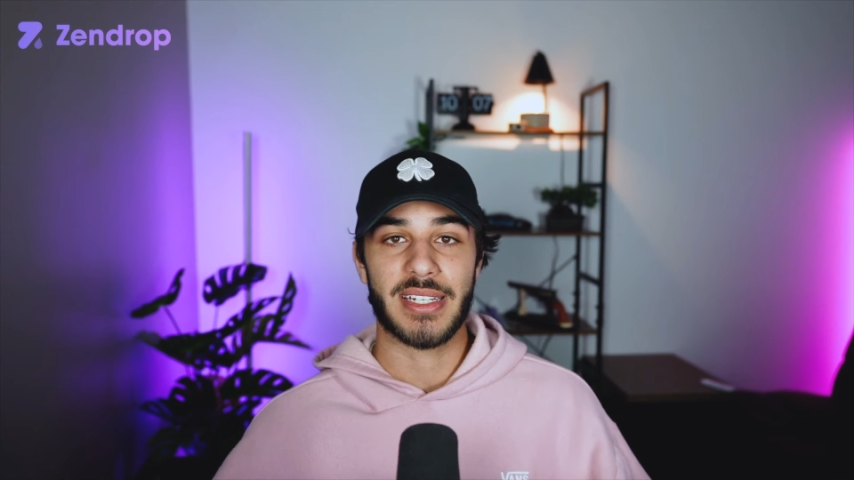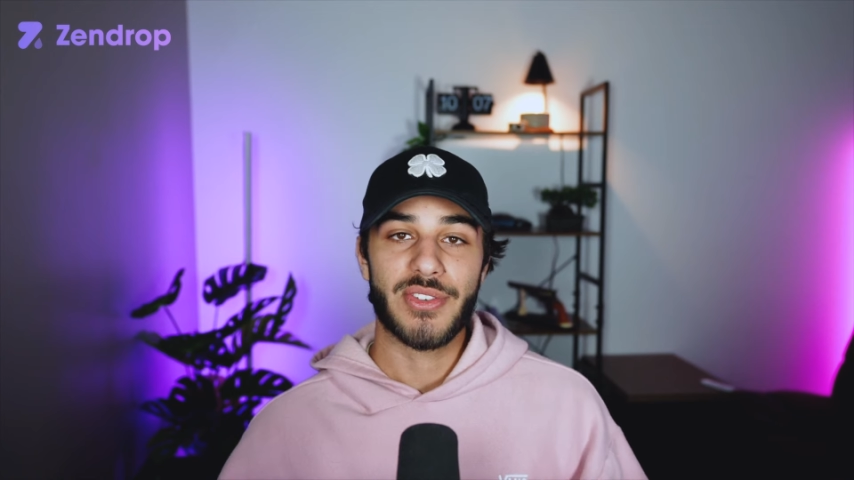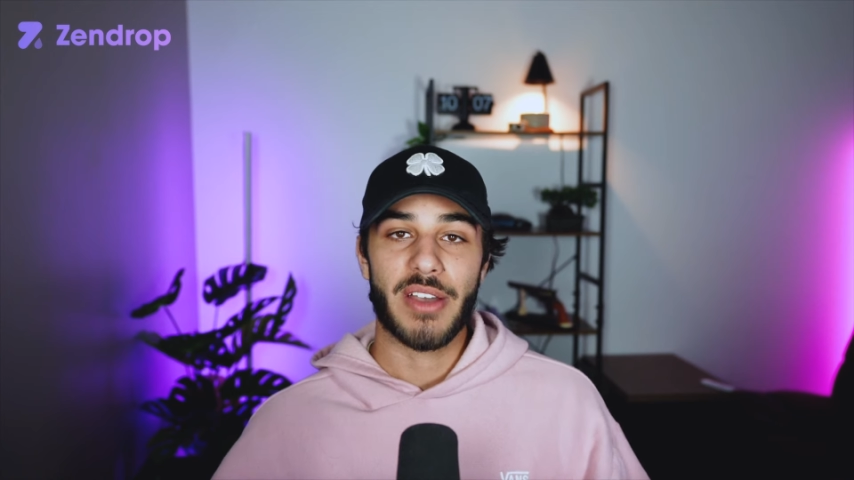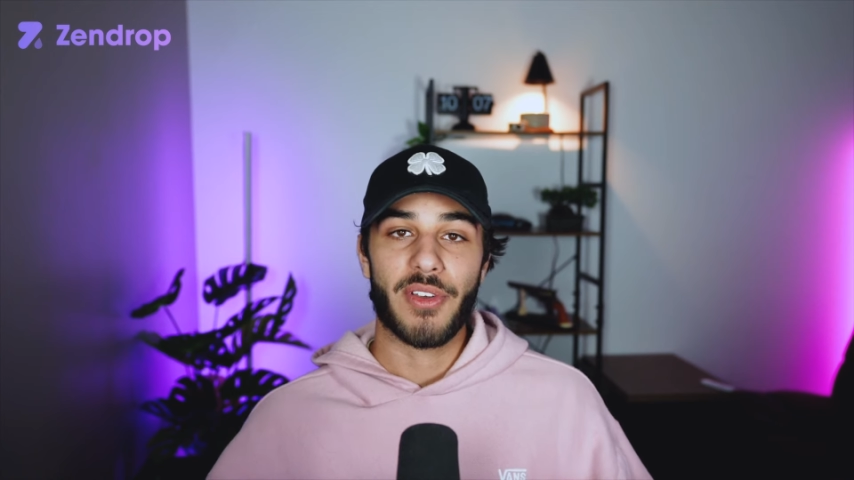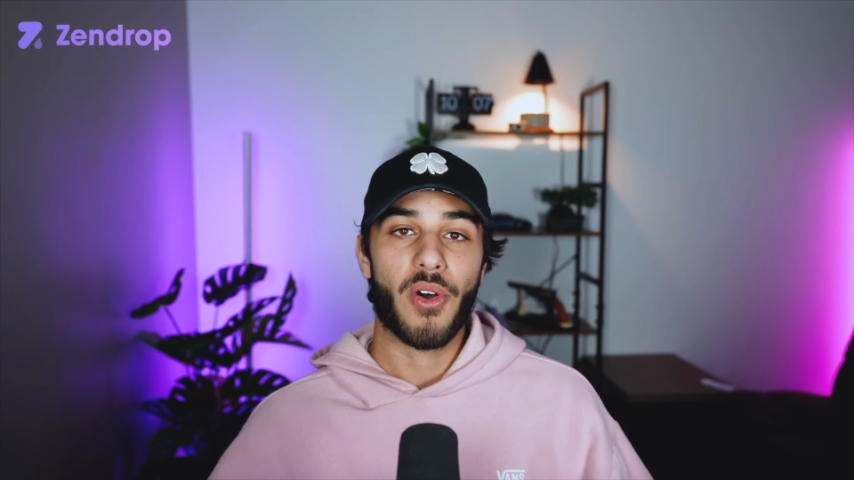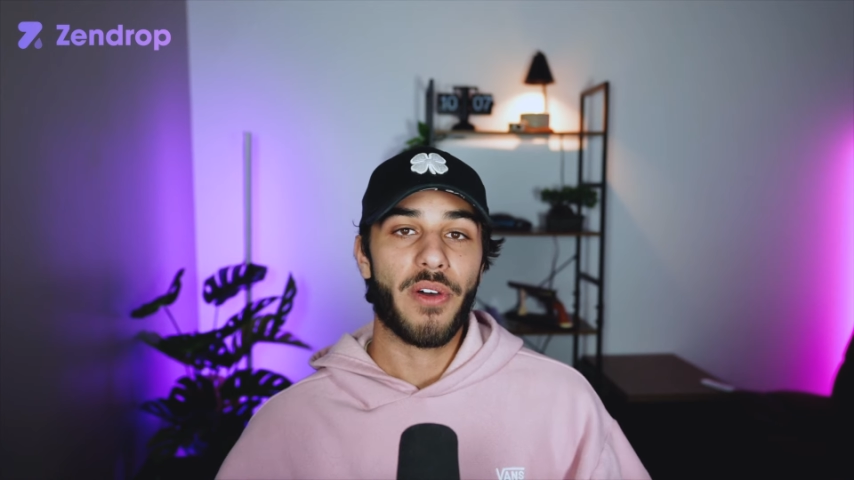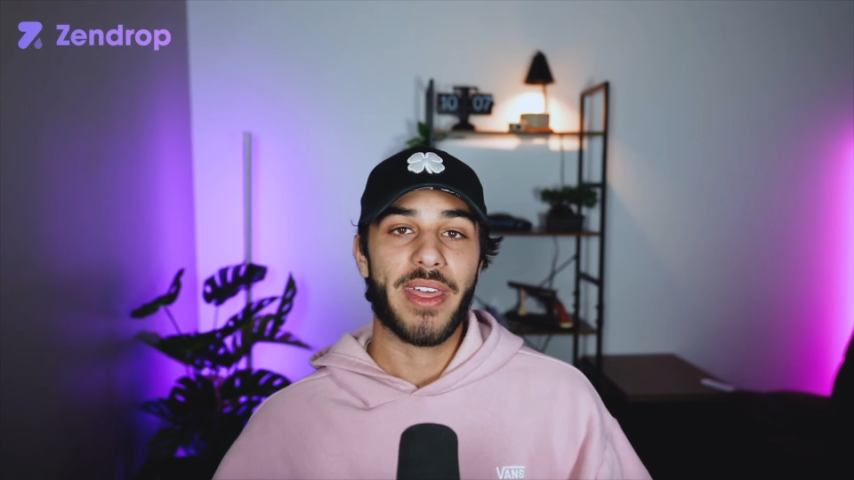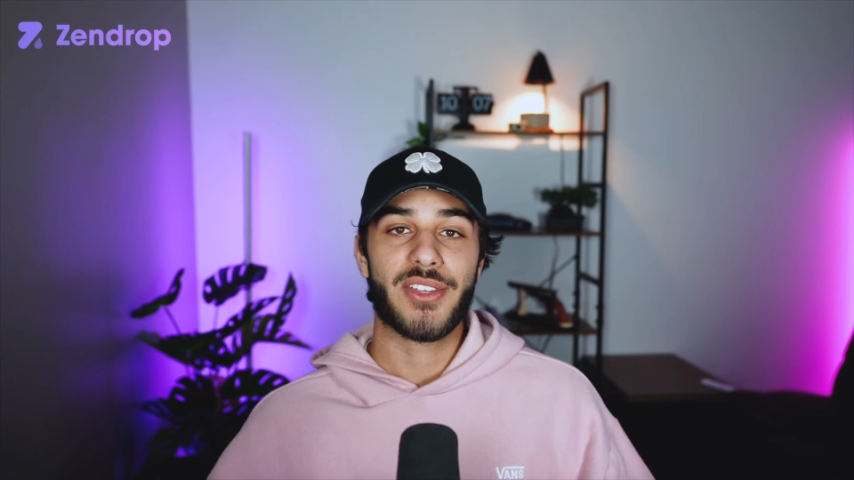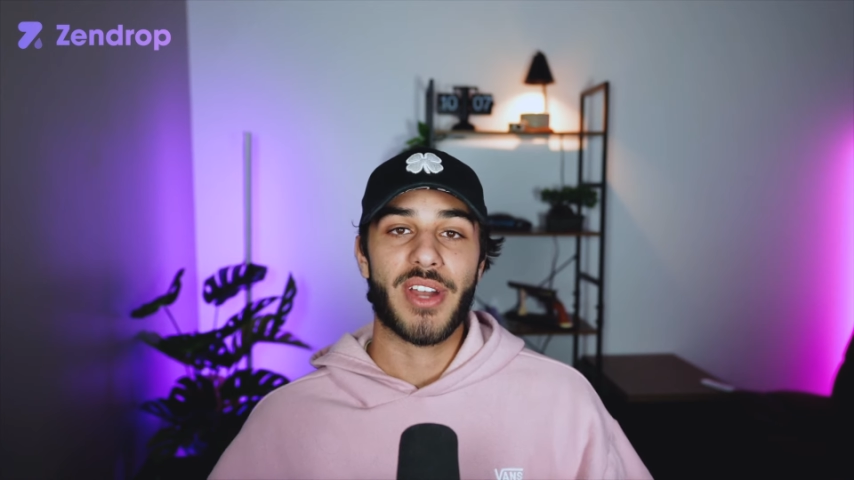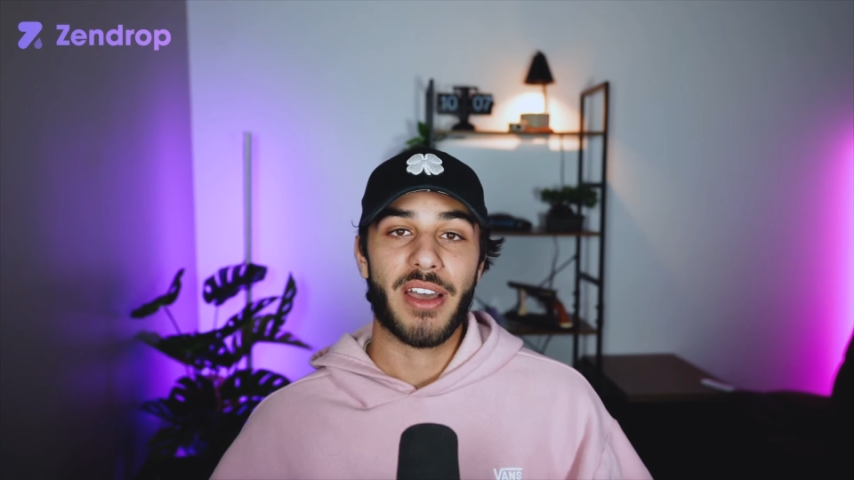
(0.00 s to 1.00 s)
and driving all
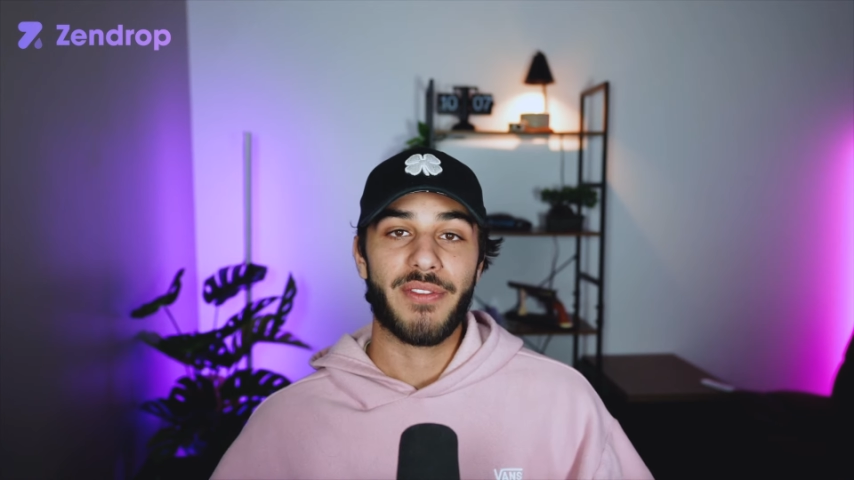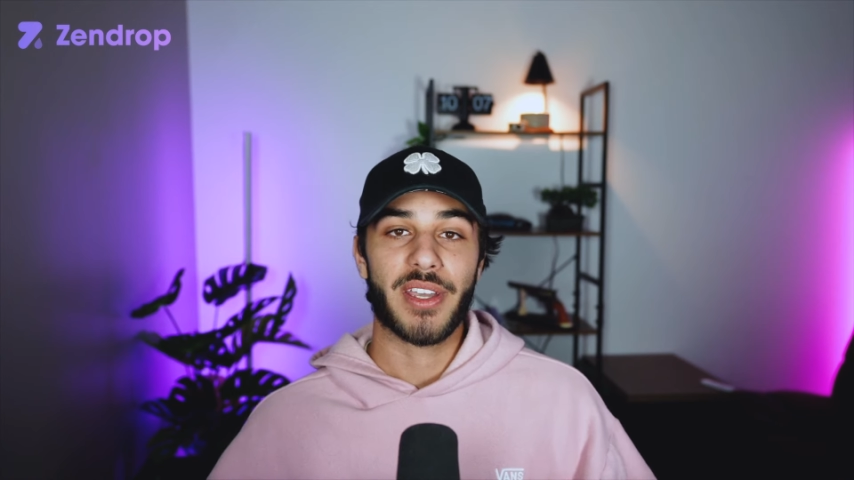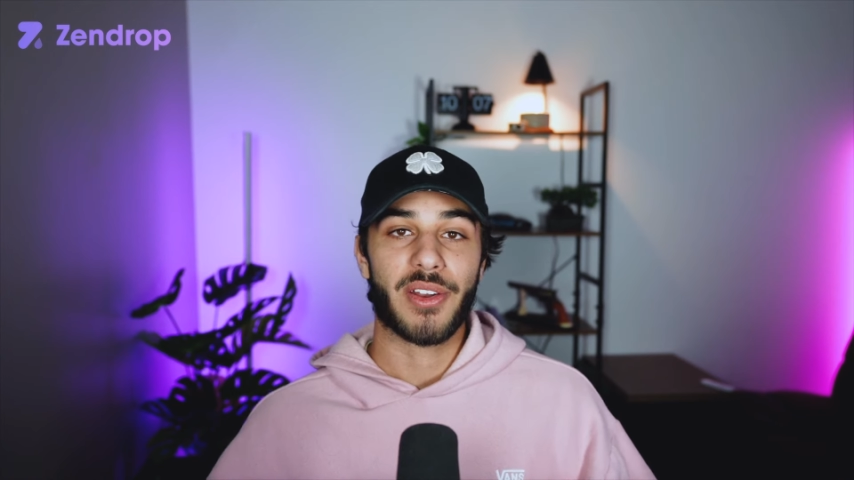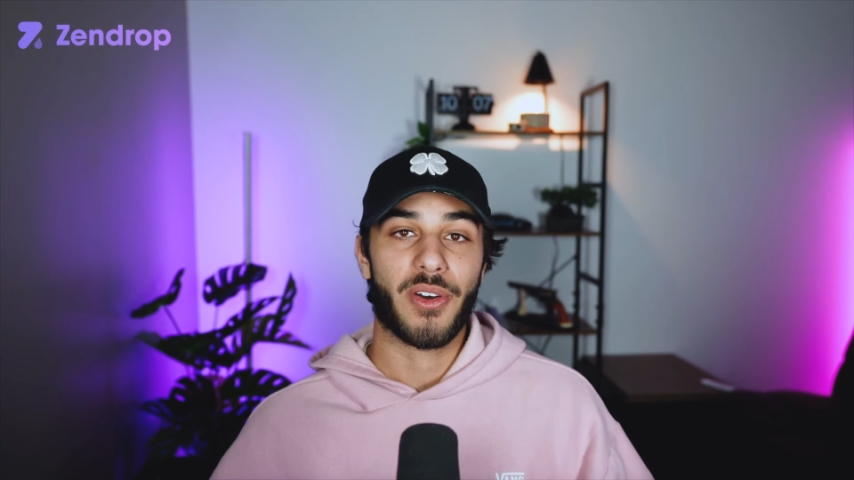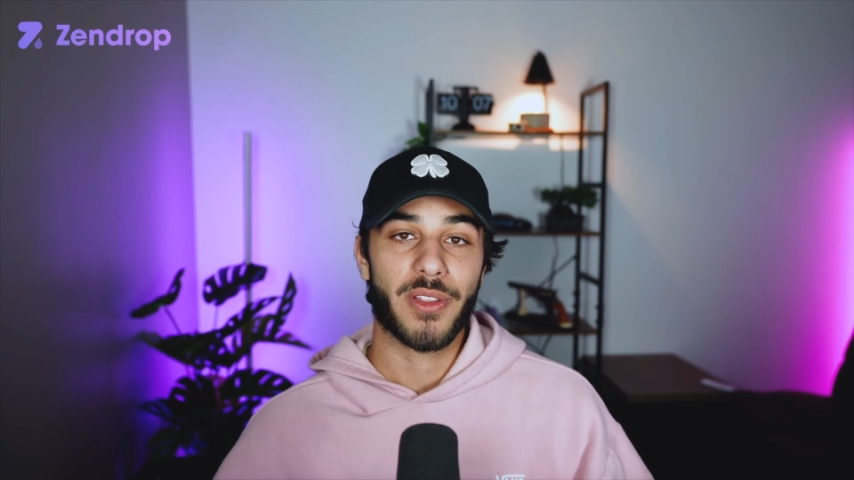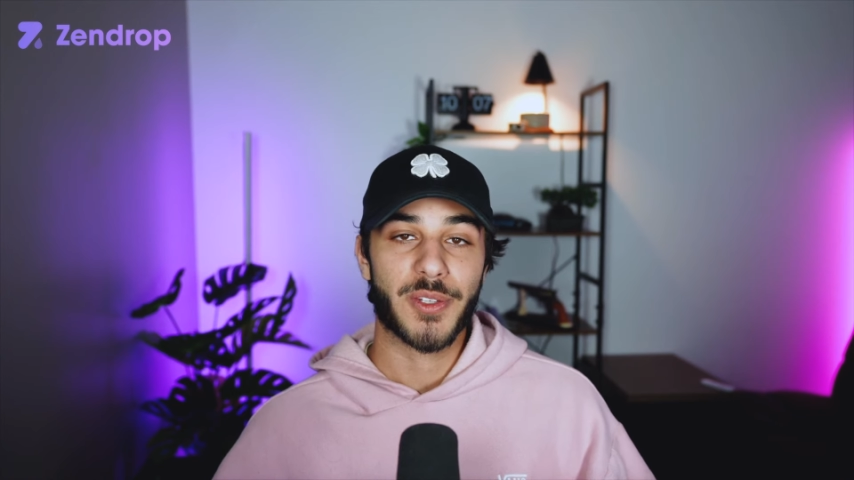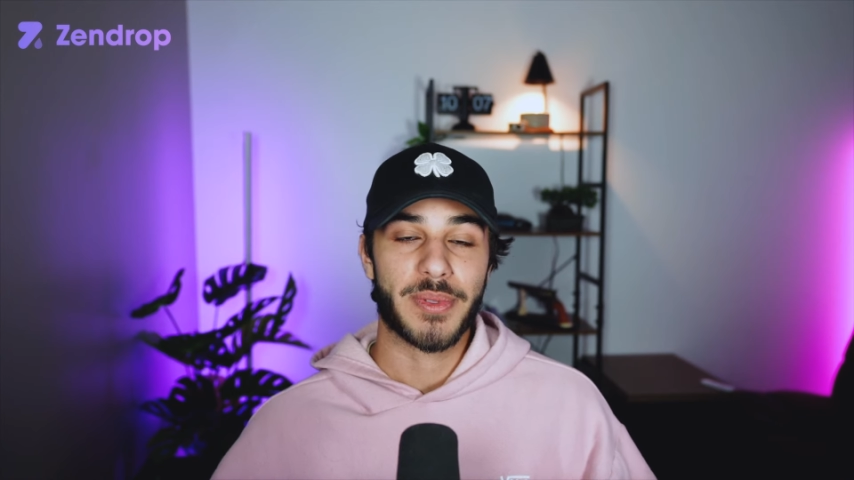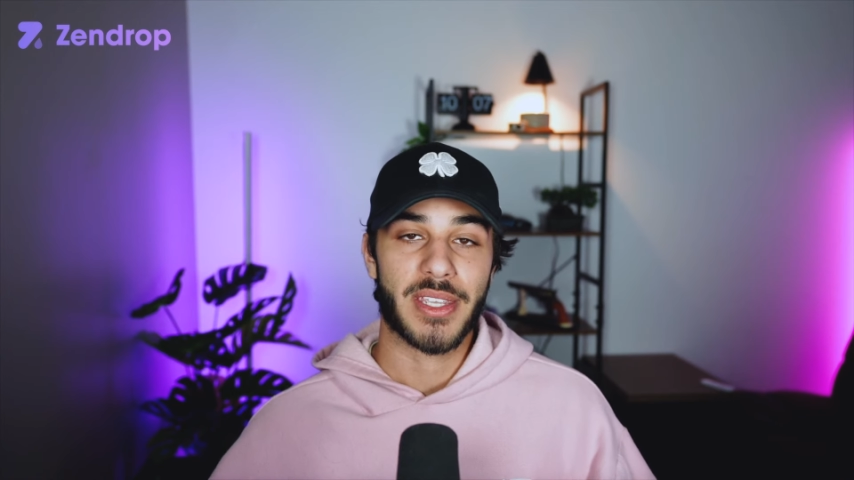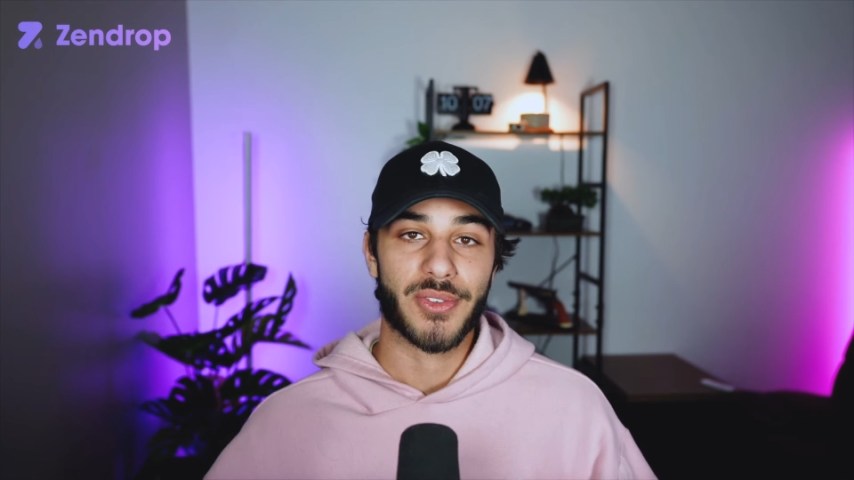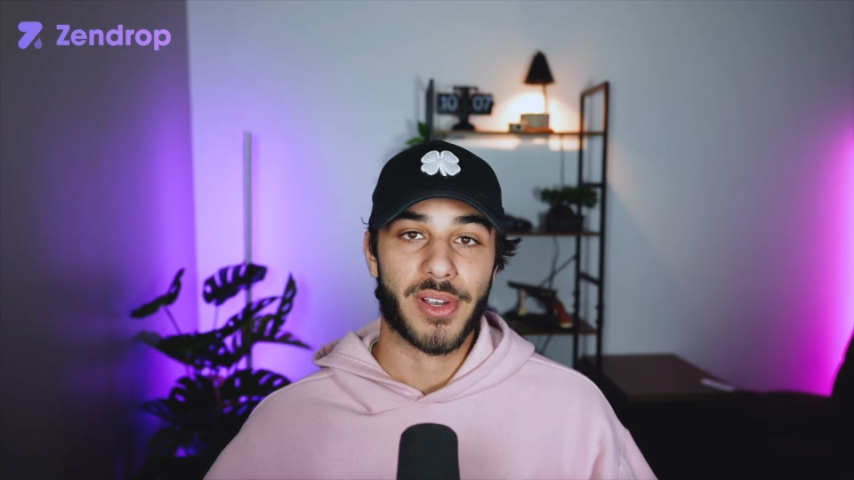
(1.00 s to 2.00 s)
that traffic and all those
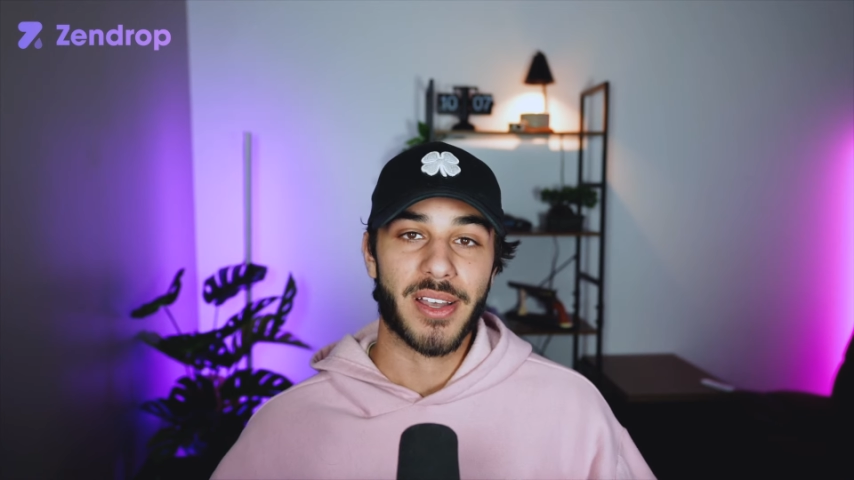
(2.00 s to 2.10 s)
potential